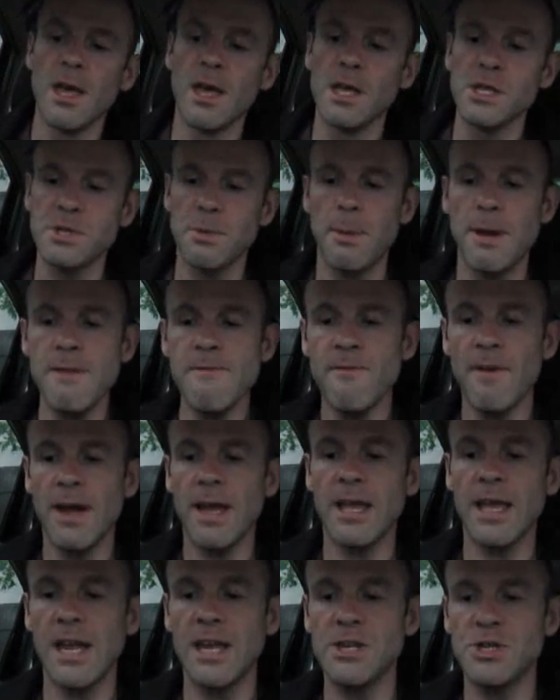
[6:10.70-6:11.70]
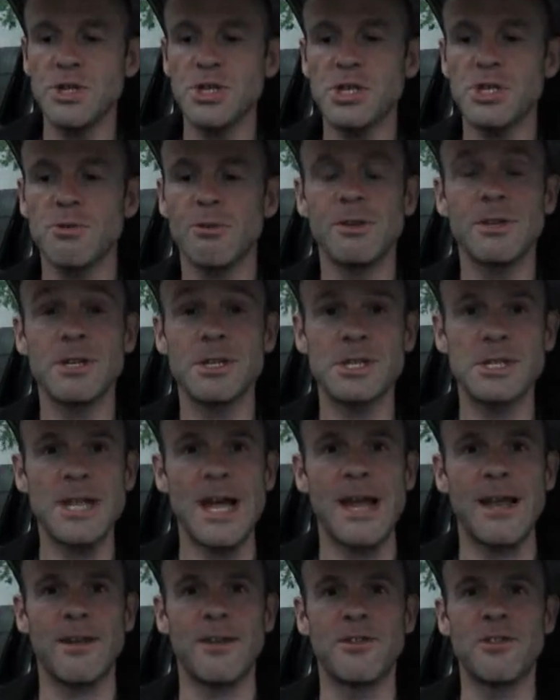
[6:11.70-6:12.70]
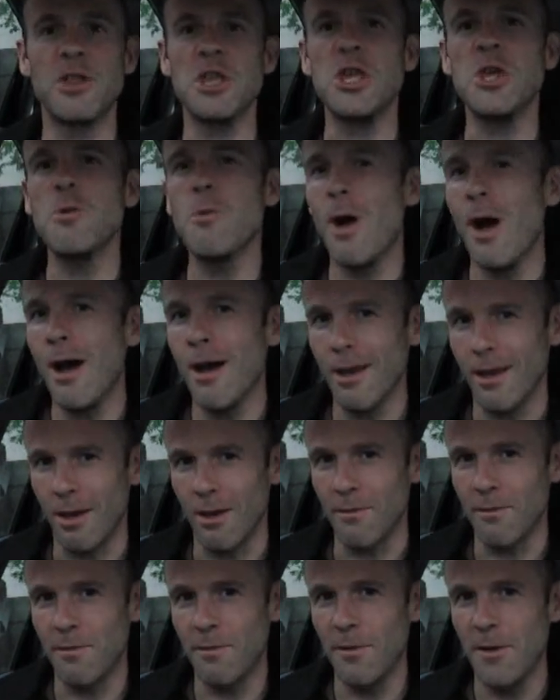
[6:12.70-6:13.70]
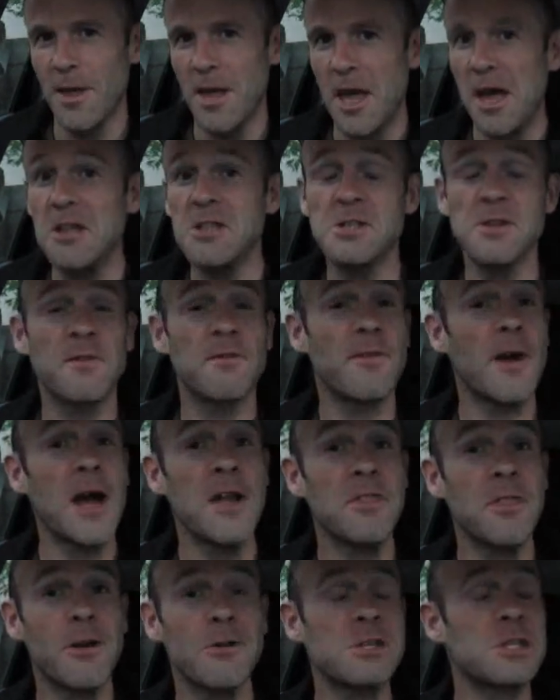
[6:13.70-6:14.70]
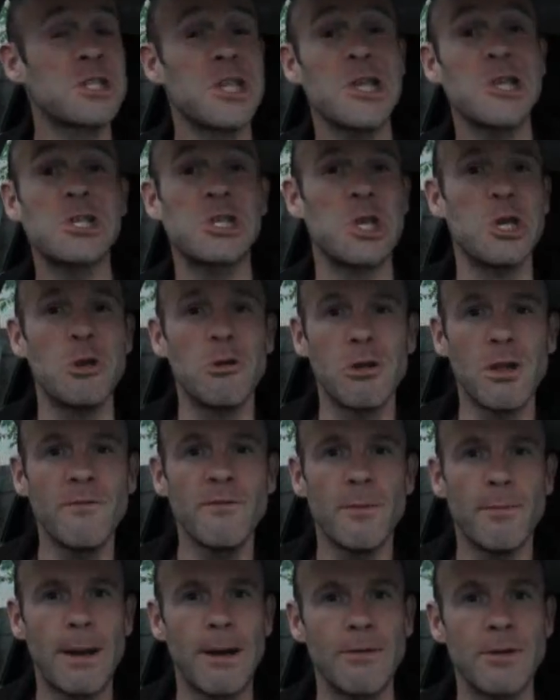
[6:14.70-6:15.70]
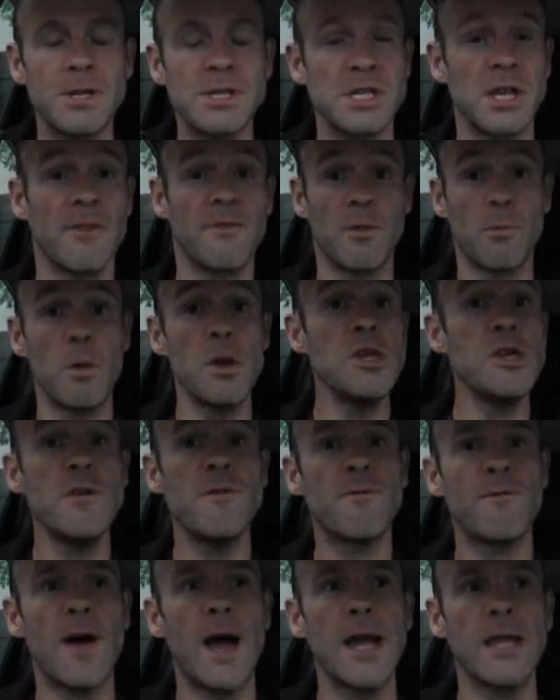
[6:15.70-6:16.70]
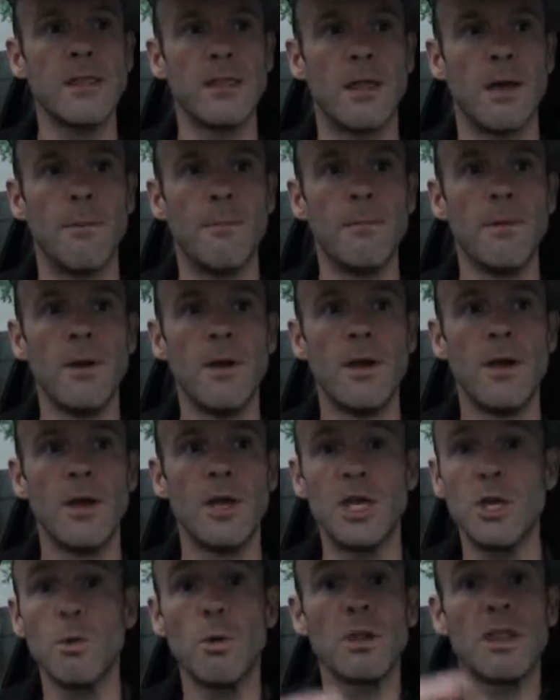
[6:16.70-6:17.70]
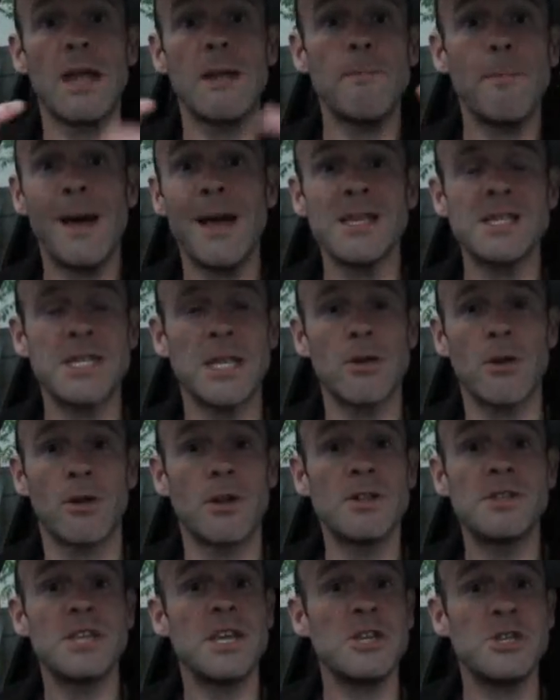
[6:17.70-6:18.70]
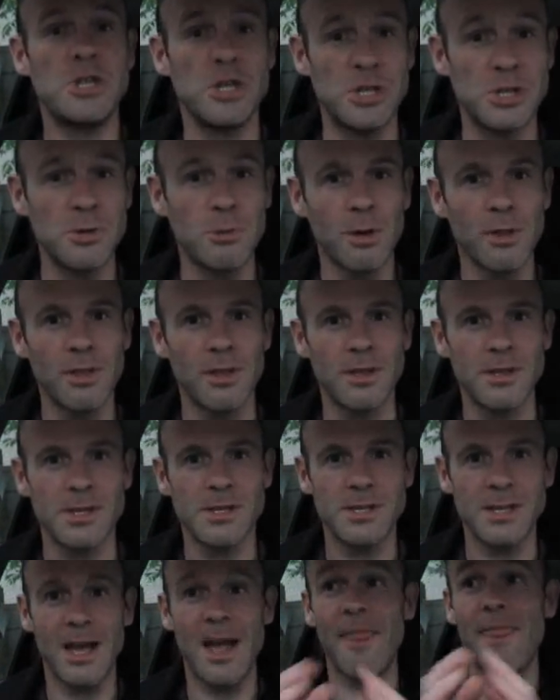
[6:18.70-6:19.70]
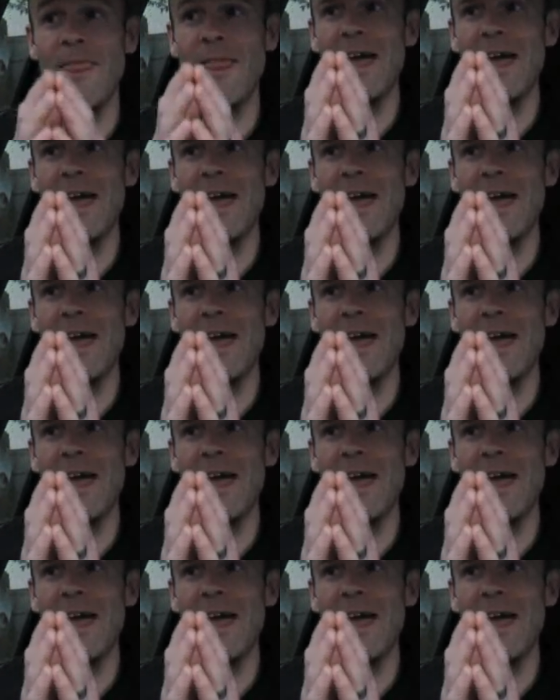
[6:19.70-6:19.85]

So my invite again is just to understand that you are love, and to find those things that you love about yourself. And when you find them, you will then pass that on and teach it to others. And